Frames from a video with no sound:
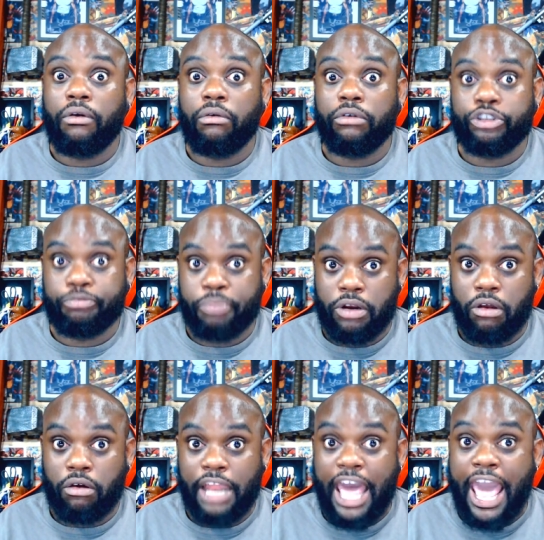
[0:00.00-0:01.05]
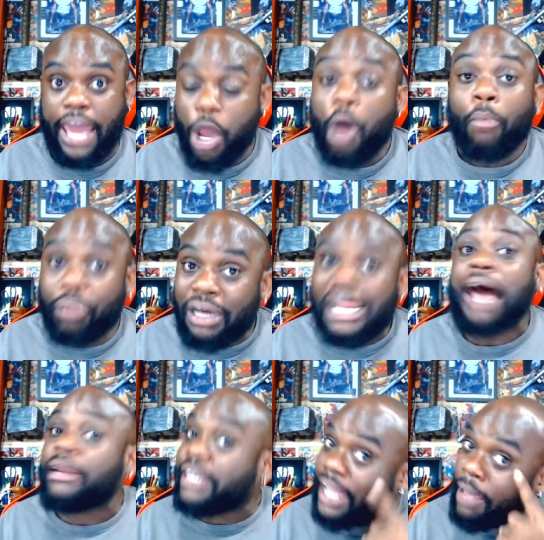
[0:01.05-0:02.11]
I want to spend all that. But I've kept